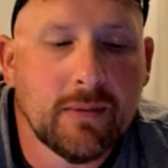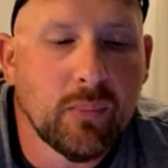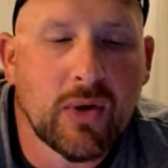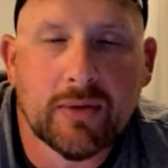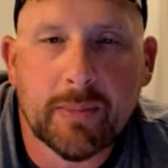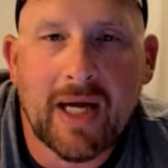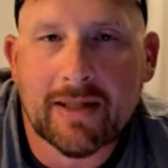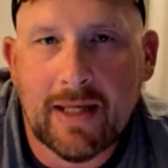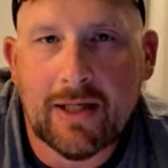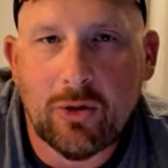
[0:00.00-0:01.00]
bring back
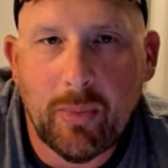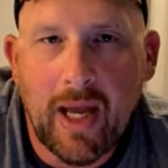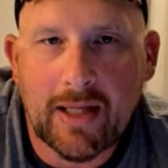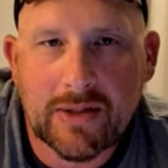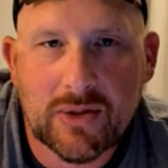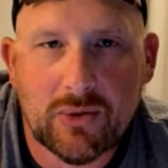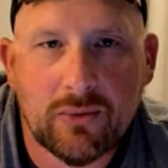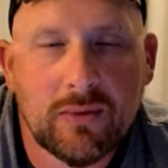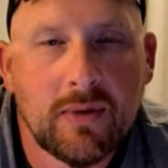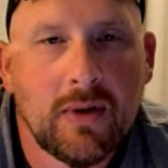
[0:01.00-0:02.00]
the annual pass
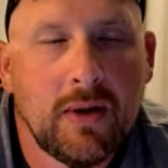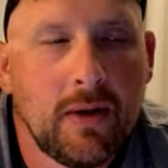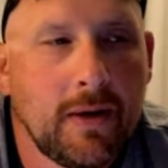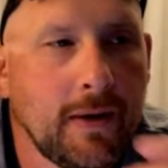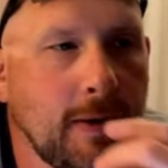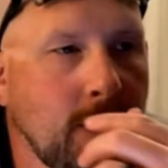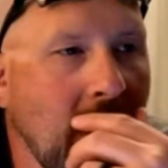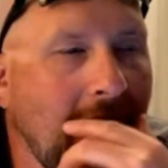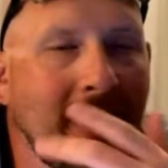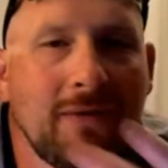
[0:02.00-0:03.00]
soon.
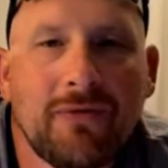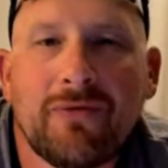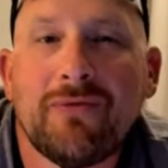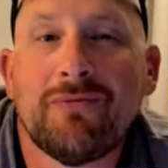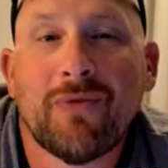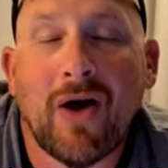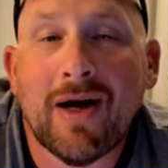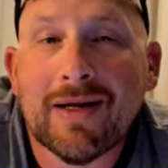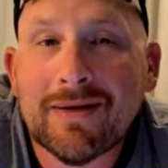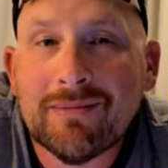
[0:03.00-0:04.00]
I
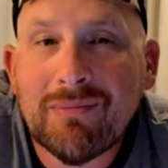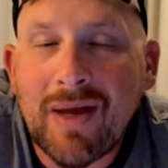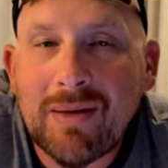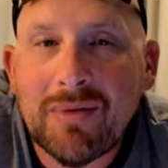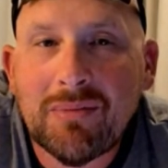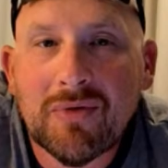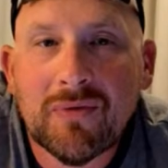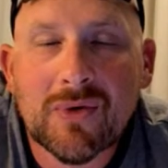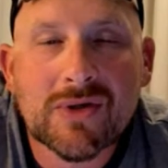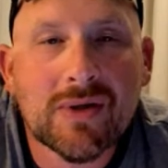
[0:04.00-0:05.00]
thought maybe
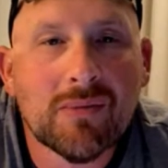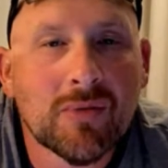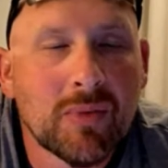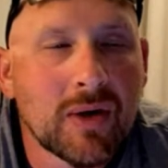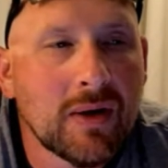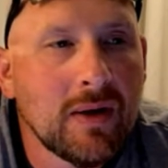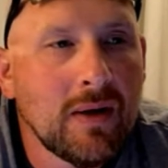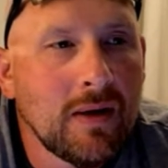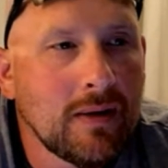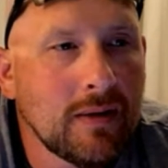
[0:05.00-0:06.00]
before summer, but
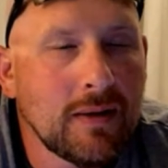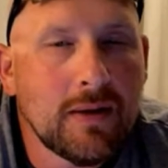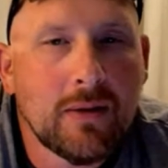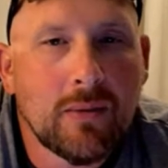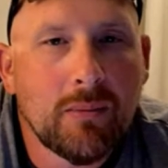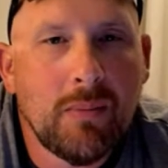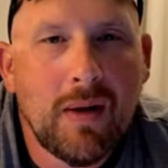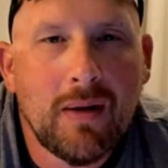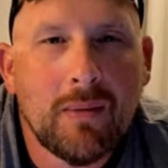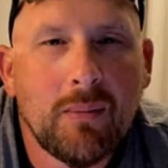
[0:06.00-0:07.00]

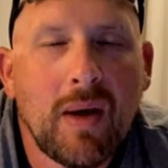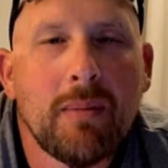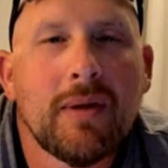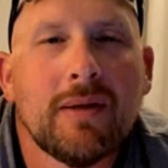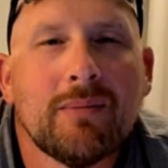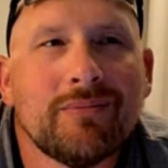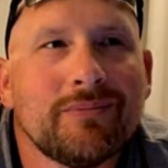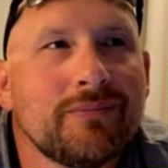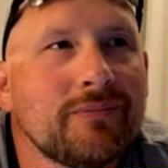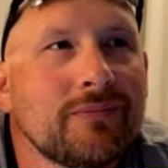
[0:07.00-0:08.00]
maybe
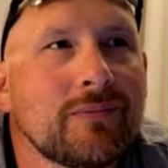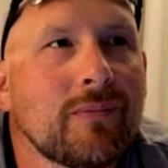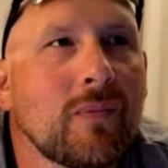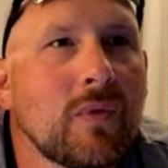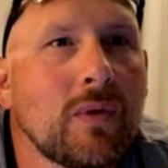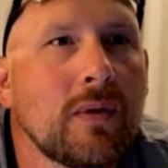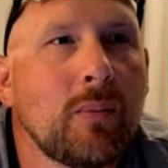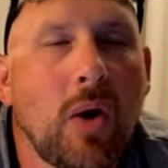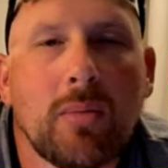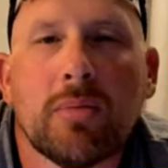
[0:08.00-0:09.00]

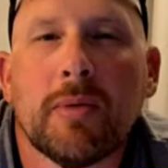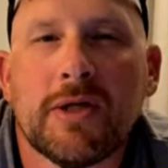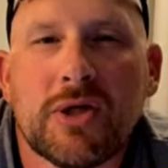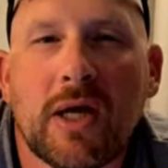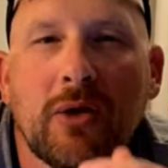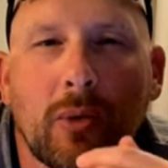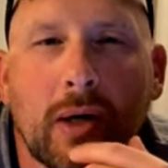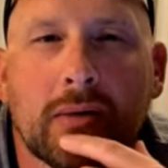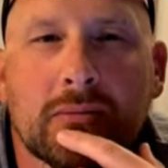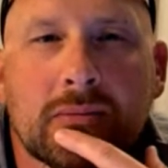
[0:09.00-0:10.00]
probably
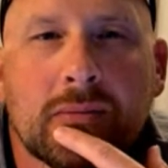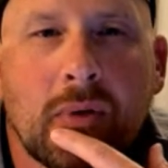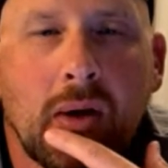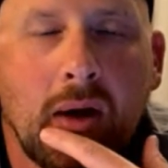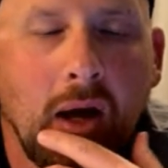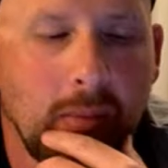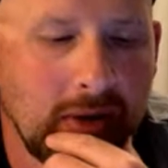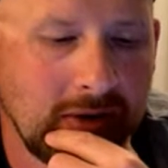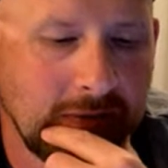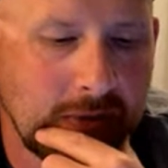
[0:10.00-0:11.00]
January. I
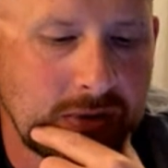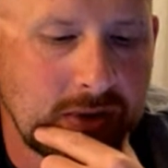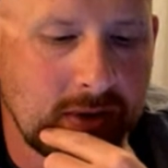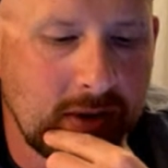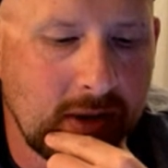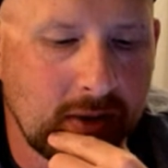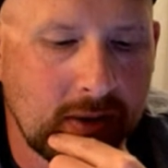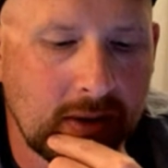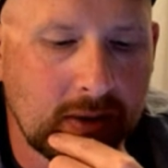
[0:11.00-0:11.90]
bet the first of the year